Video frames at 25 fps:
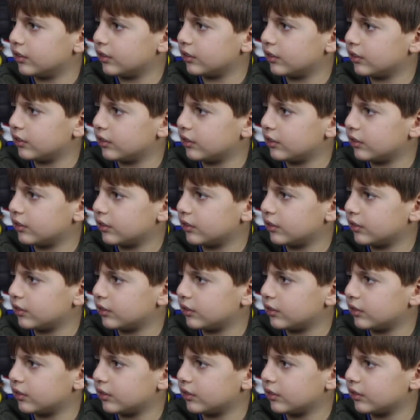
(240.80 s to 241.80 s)

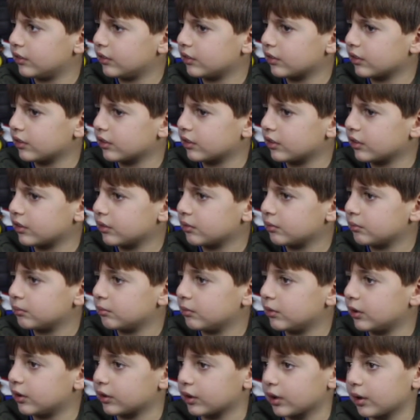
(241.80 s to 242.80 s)

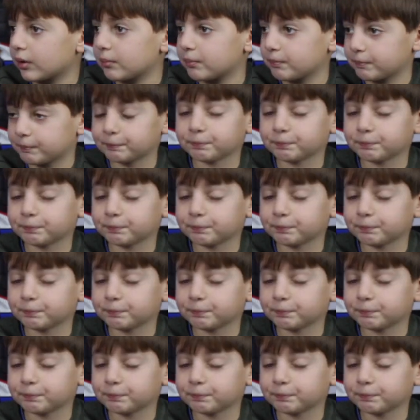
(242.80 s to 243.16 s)
(not speaking)